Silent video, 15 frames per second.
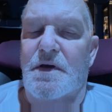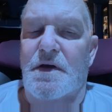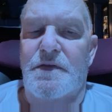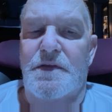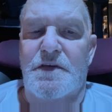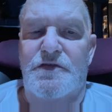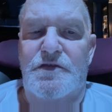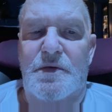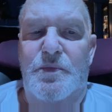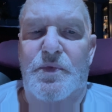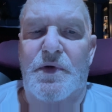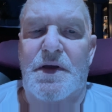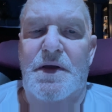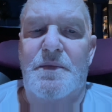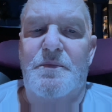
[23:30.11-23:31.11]
The
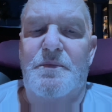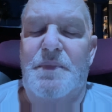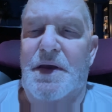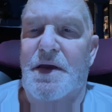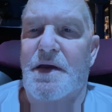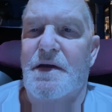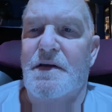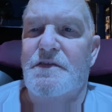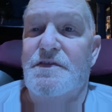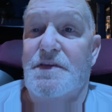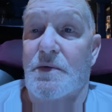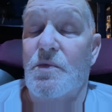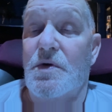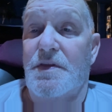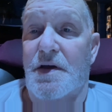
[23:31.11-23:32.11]
supreme beings
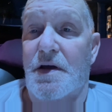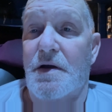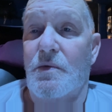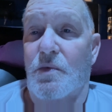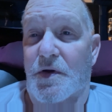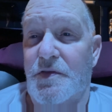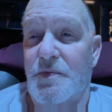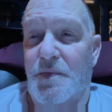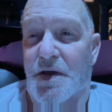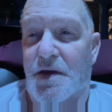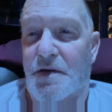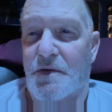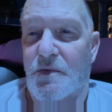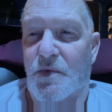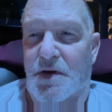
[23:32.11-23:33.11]
that were there with
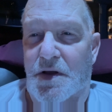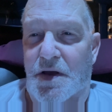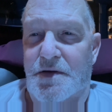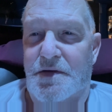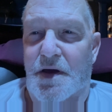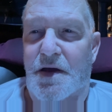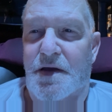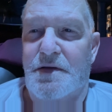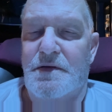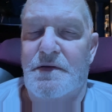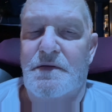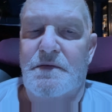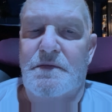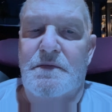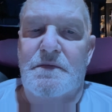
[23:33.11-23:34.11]
me when I died
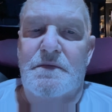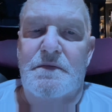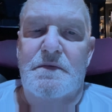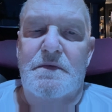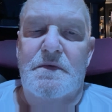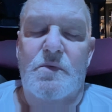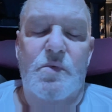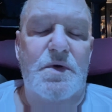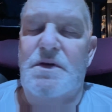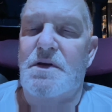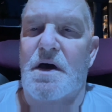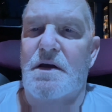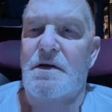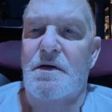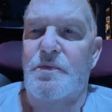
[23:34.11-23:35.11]
would
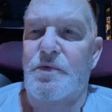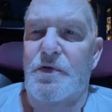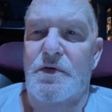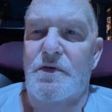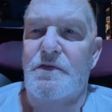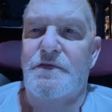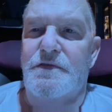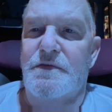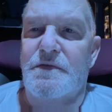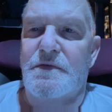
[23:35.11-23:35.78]
not approve.